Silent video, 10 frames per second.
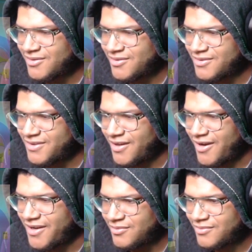Is that
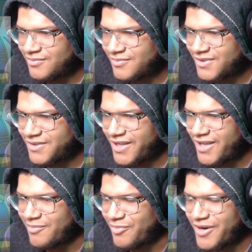audio?
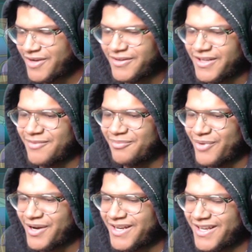Dang, breaking
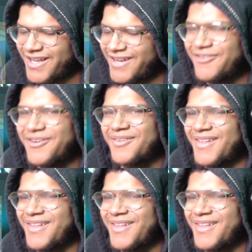breaking and entering.